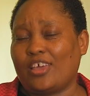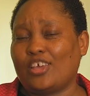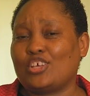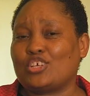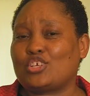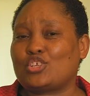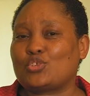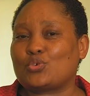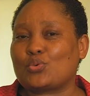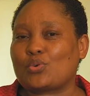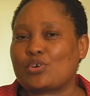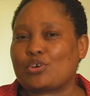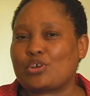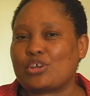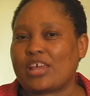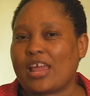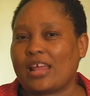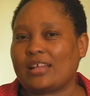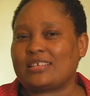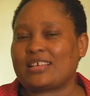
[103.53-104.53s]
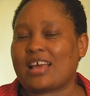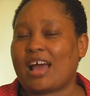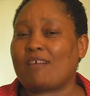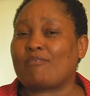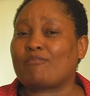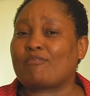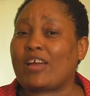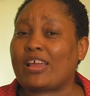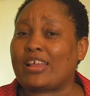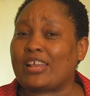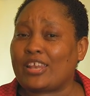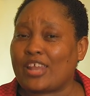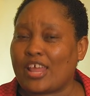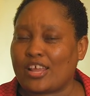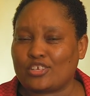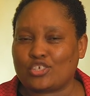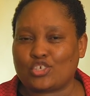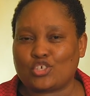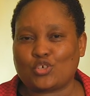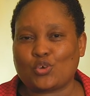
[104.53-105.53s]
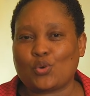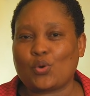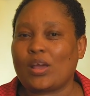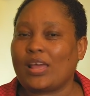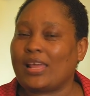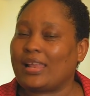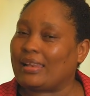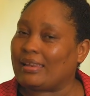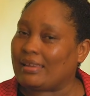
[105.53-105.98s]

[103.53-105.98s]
is to create a financial